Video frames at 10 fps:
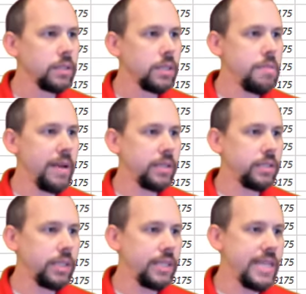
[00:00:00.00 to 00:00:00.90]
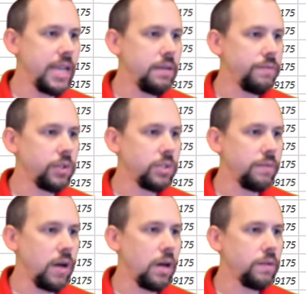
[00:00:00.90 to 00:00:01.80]
let me make this a date, first of
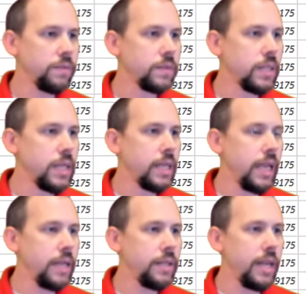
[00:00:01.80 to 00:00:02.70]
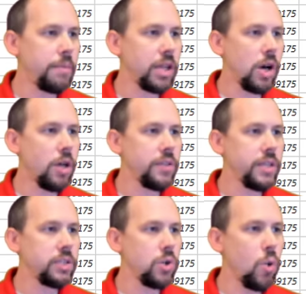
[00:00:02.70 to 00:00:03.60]
all. And then I'm going to call
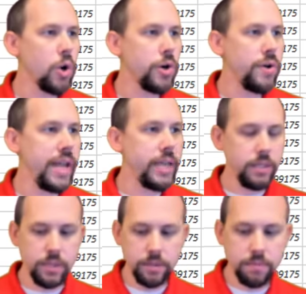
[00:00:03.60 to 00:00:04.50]
this order date.